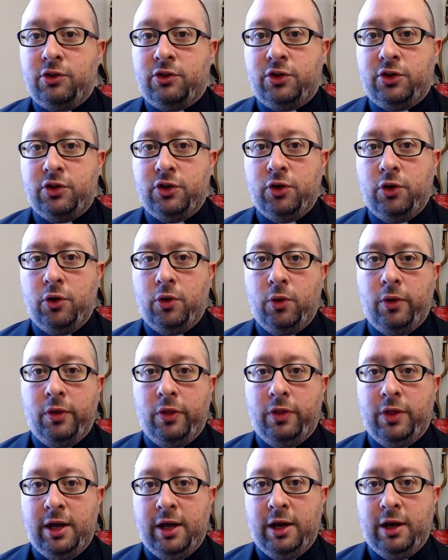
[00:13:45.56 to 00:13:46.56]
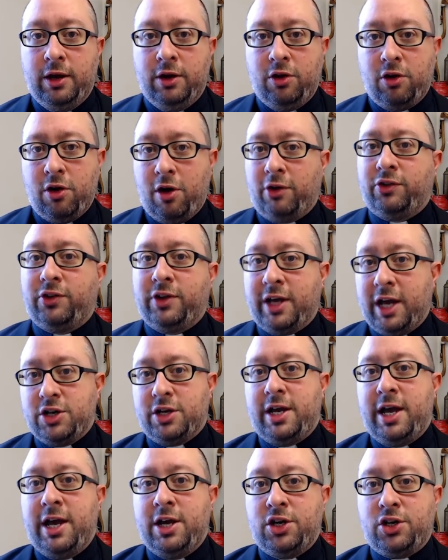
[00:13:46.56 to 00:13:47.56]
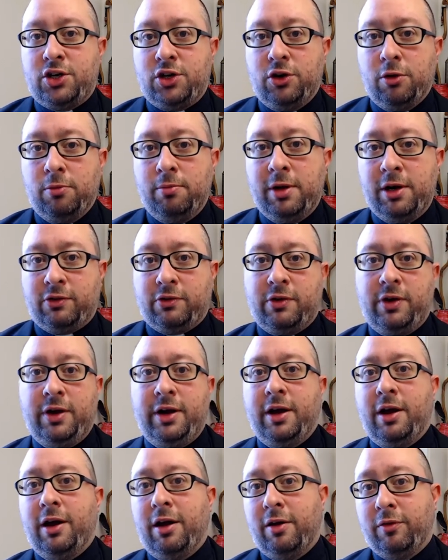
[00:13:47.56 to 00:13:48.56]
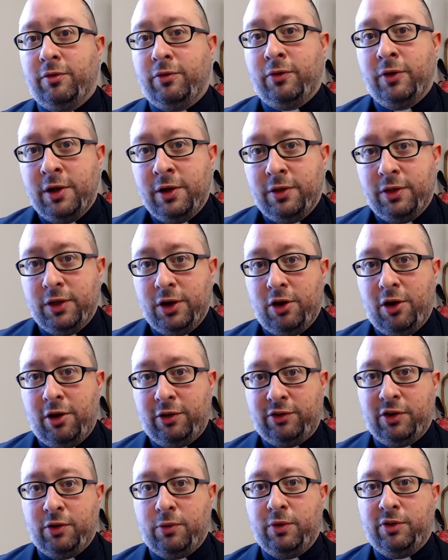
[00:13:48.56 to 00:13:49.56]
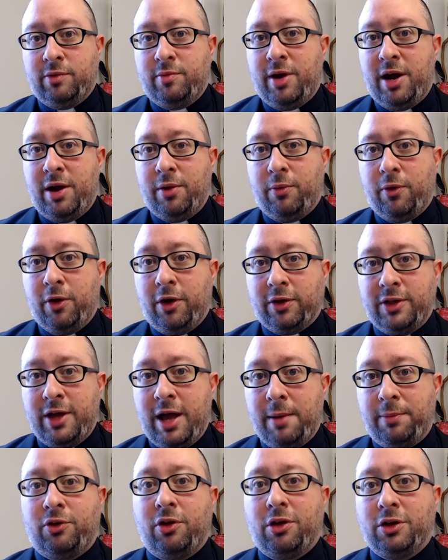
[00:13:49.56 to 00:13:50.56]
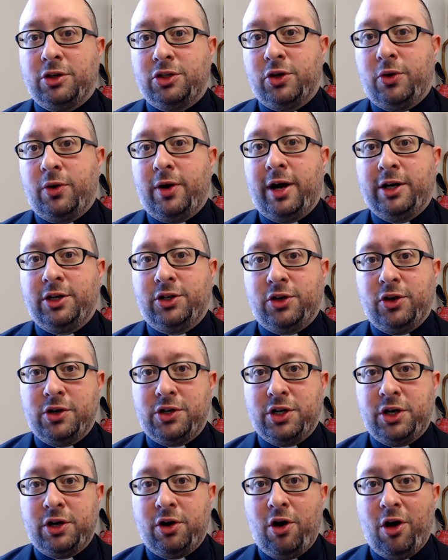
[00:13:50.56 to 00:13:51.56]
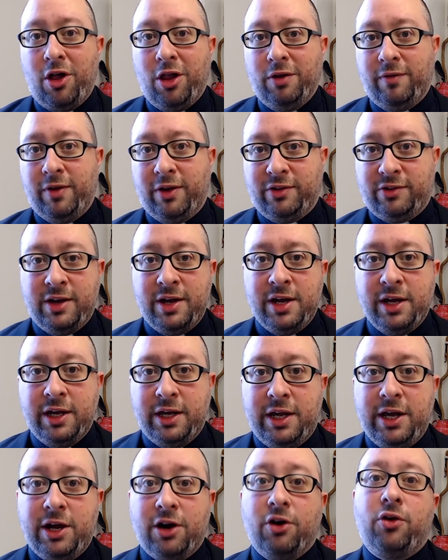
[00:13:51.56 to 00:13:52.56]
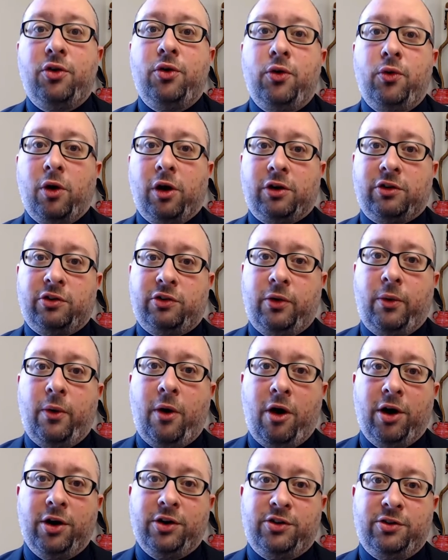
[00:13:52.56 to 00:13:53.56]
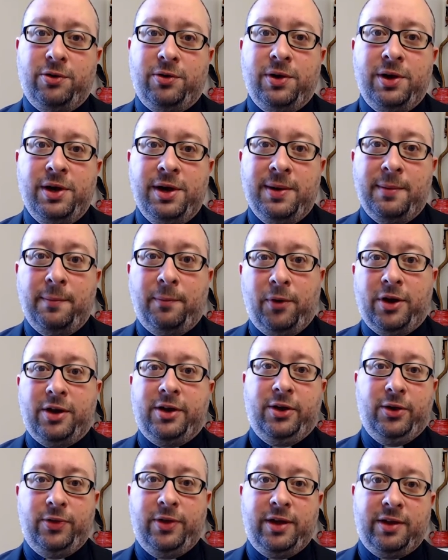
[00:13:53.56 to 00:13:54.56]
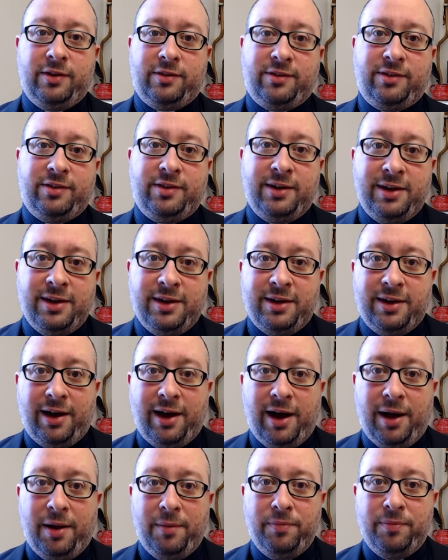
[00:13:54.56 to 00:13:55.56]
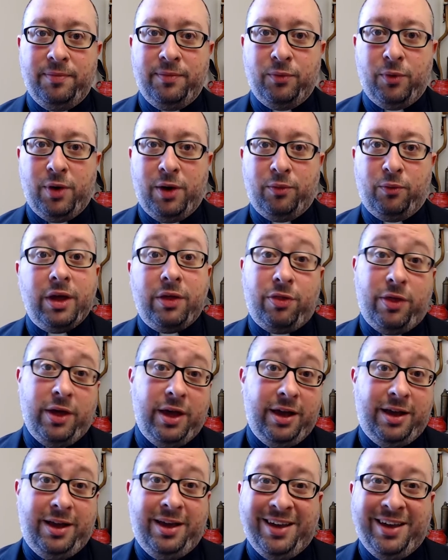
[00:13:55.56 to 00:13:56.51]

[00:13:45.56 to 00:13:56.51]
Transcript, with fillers: to the Gnostic Educational Ministry of the Gnostic Wisdom Network, the Apostolic I Church, and all of us here who work so hard to bring you this um, what we think